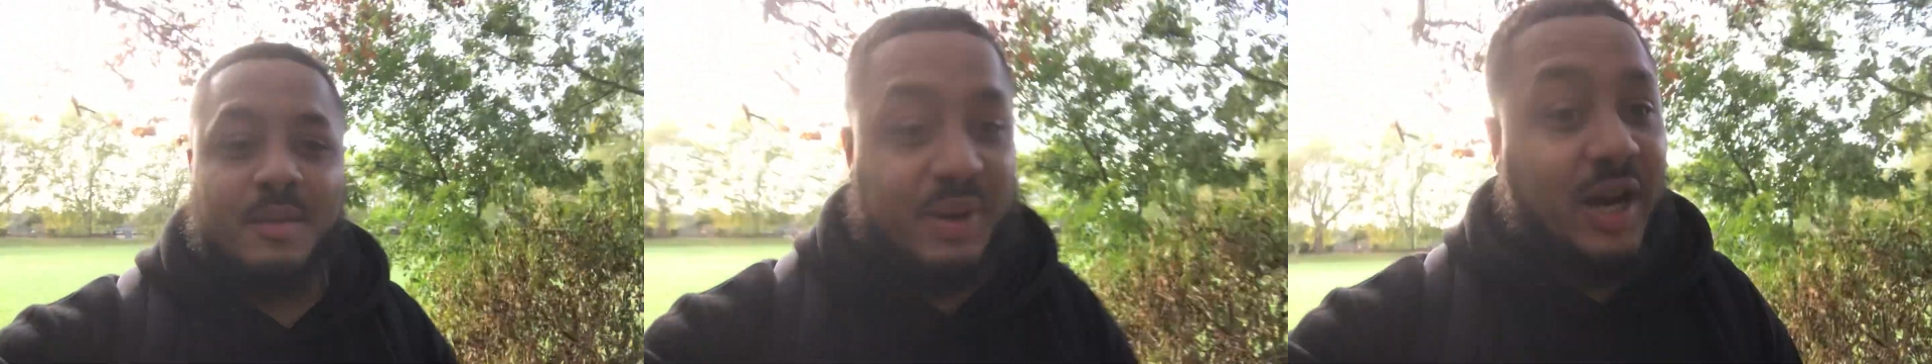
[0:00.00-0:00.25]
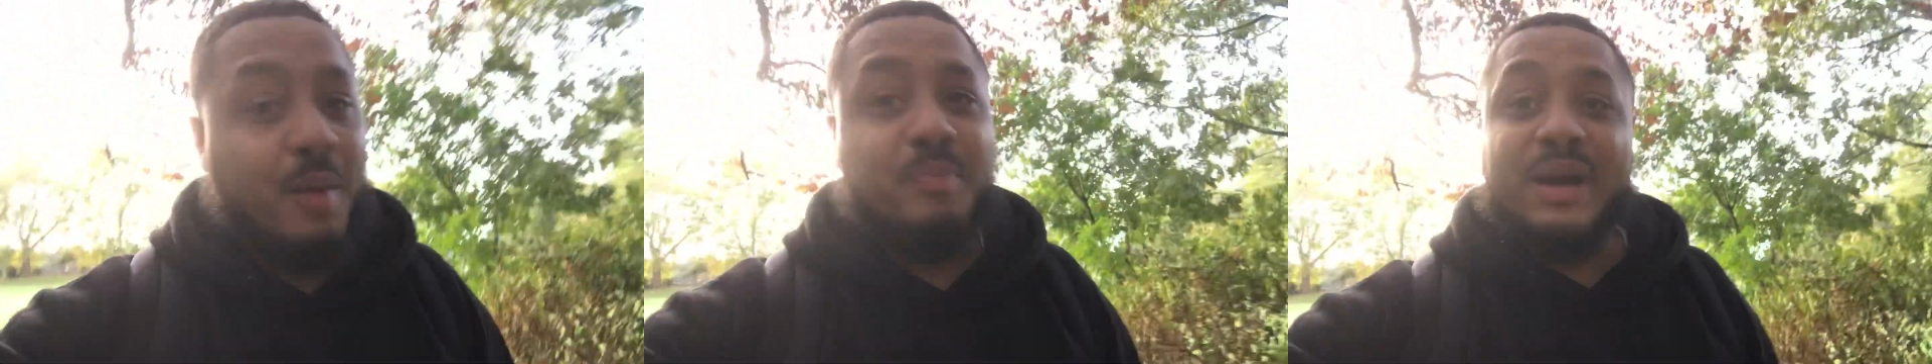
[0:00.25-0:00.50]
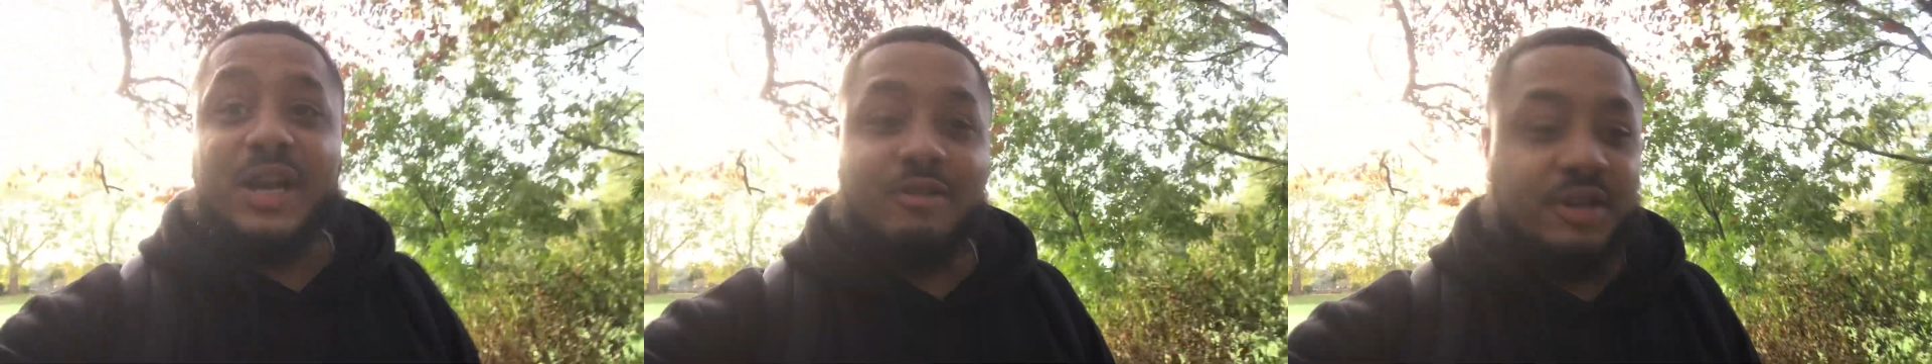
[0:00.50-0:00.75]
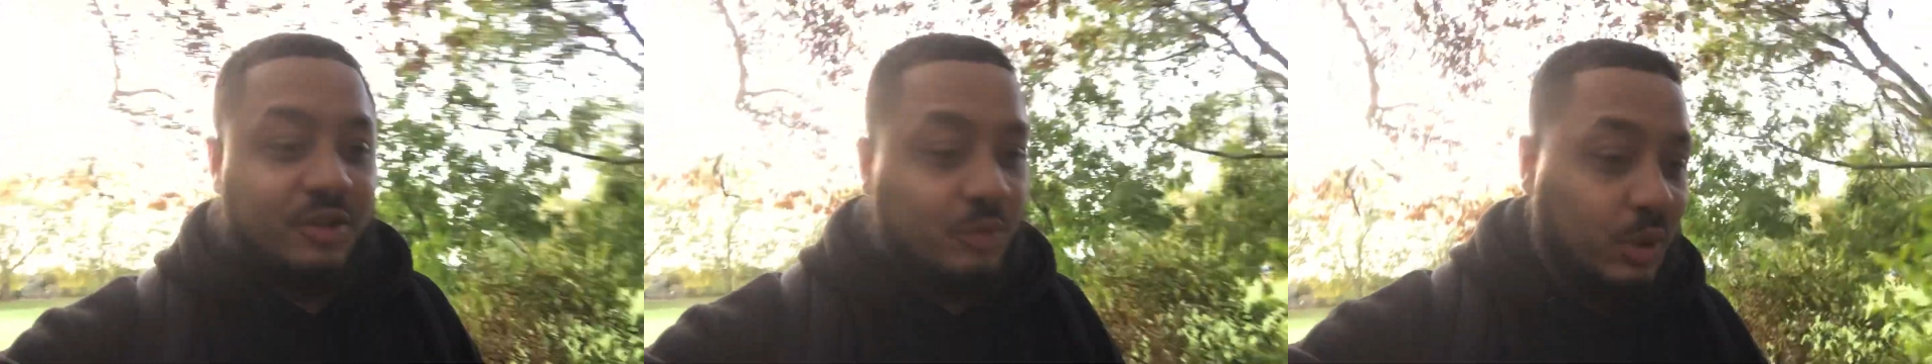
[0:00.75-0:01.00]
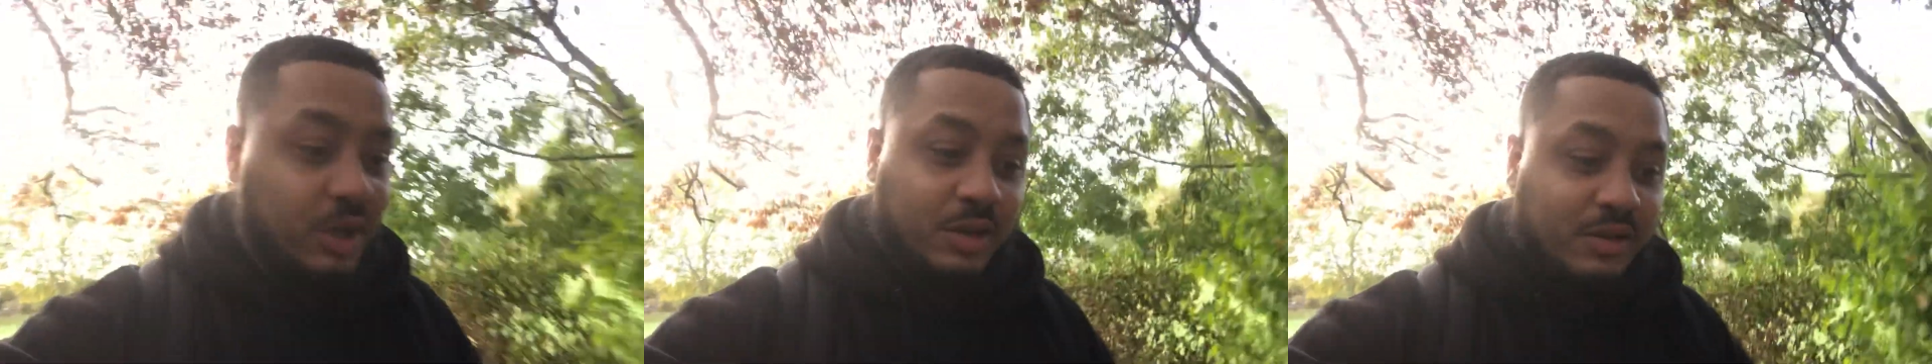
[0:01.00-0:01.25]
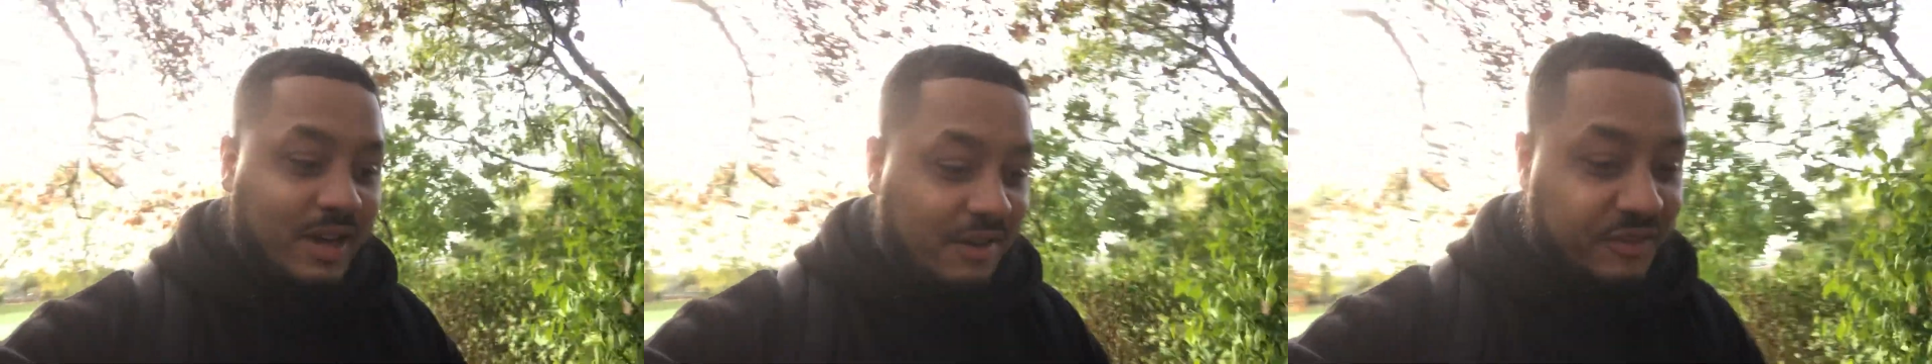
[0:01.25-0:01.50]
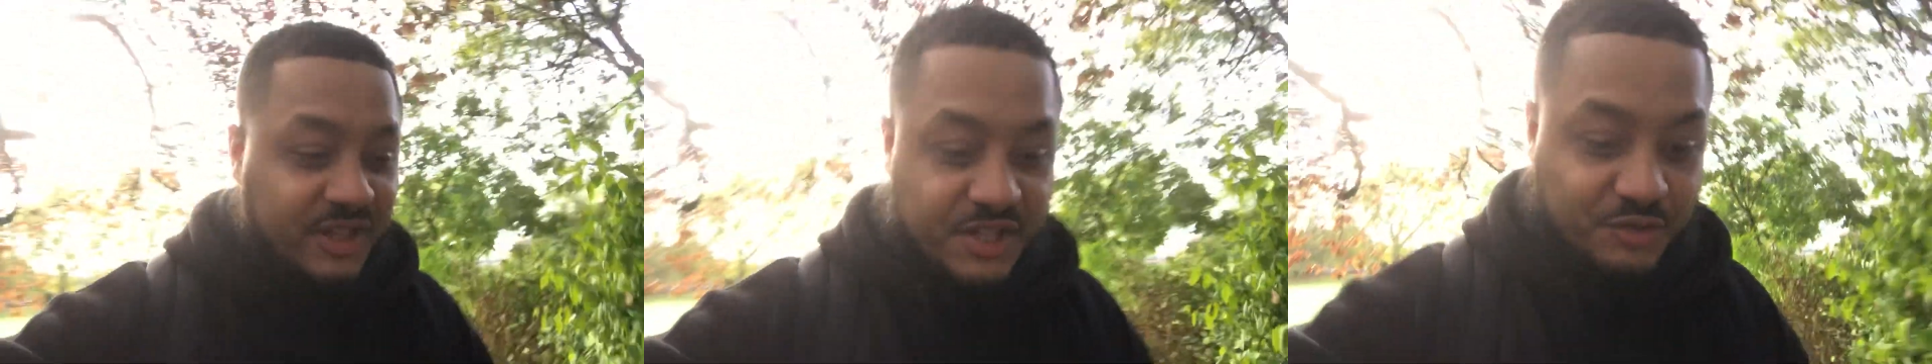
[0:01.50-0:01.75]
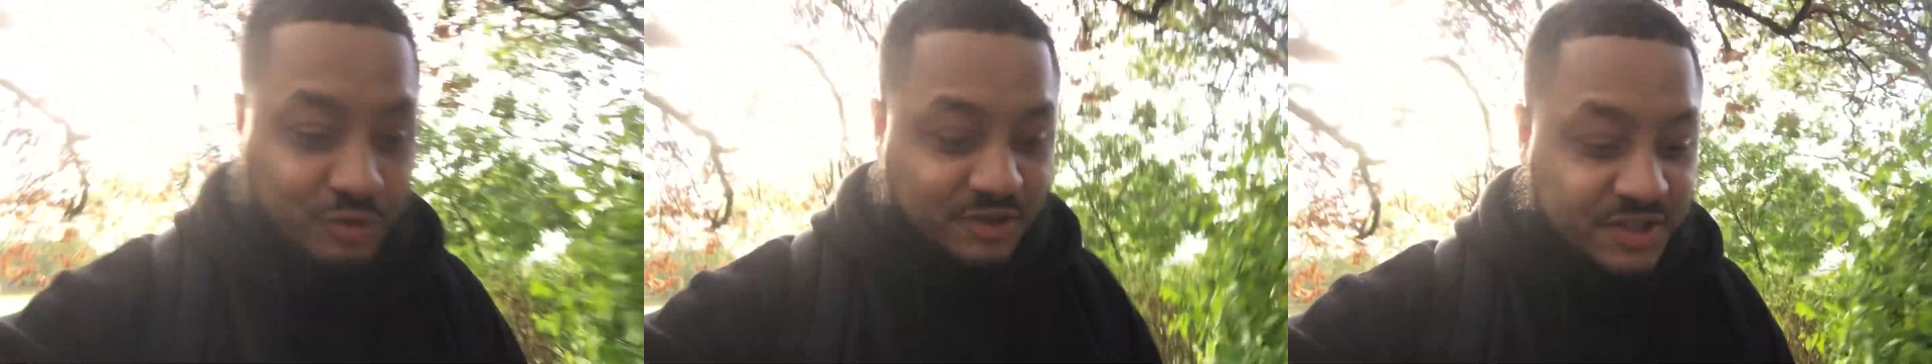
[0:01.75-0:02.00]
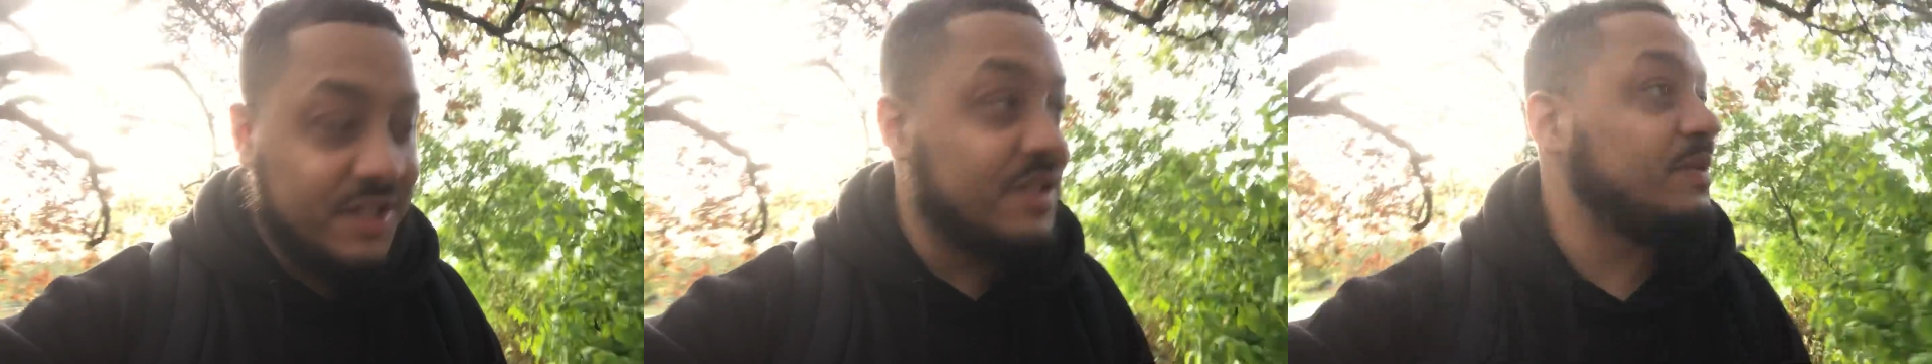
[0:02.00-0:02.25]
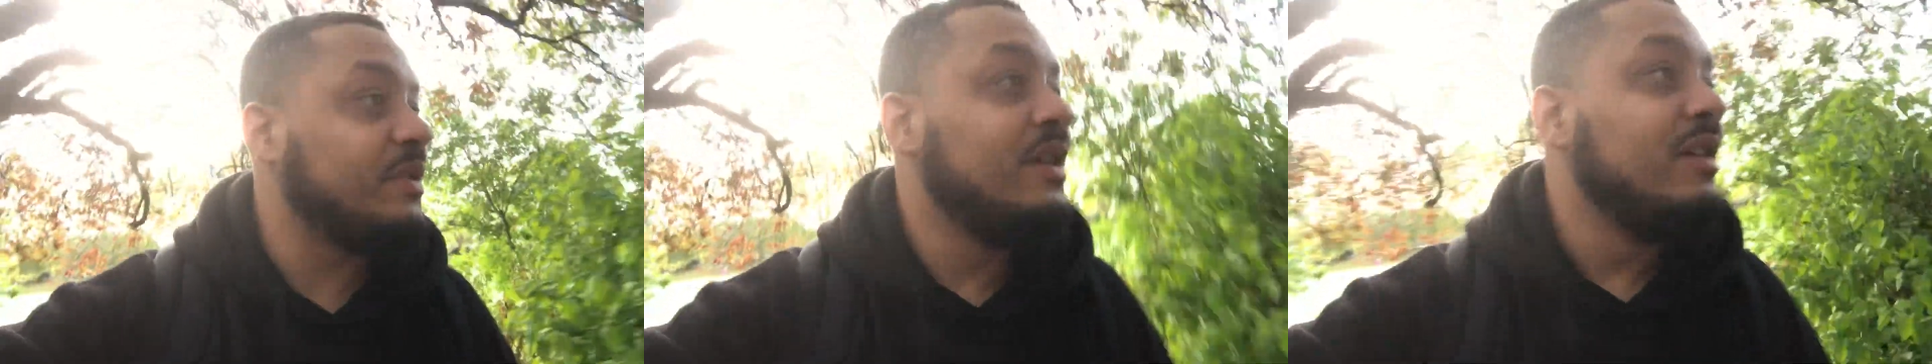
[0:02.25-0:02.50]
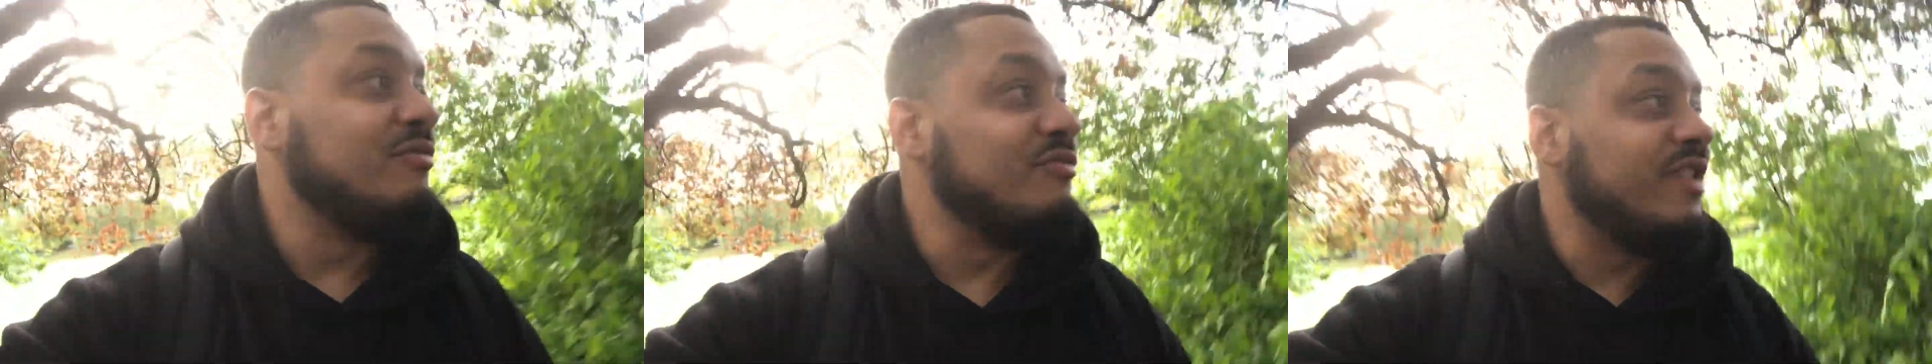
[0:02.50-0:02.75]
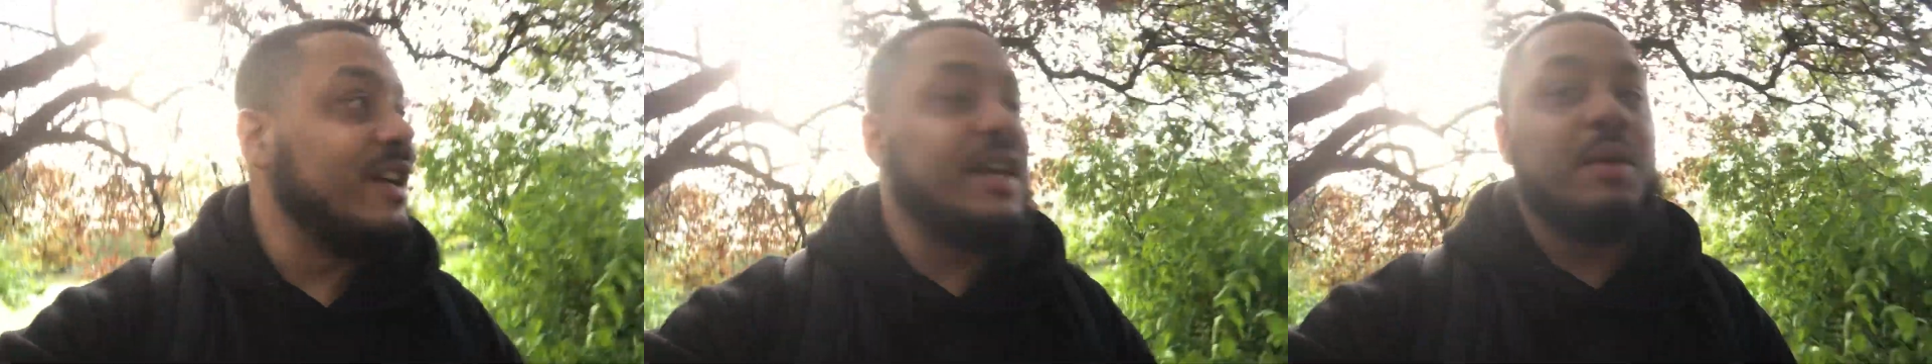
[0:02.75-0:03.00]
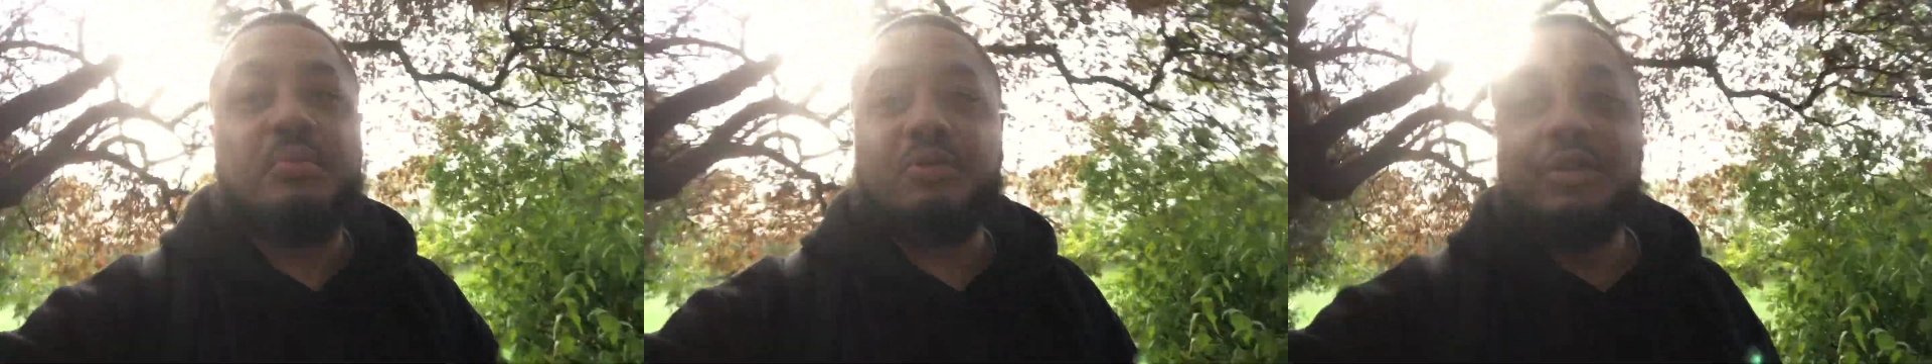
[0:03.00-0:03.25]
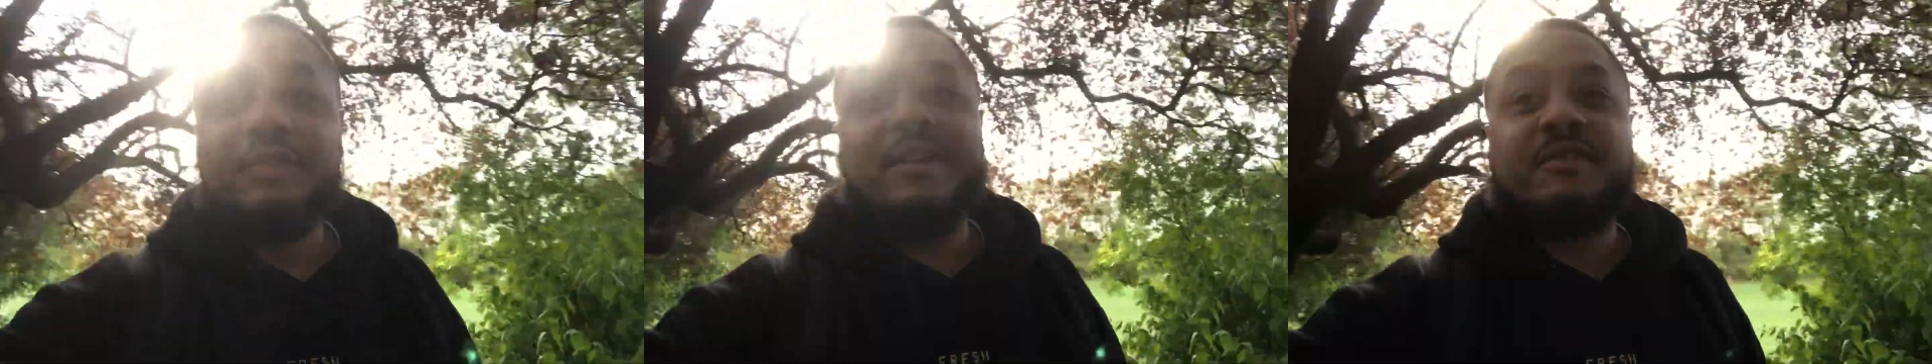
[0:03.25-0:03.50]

Big up Bellerin as well. I think his crossing's really improved.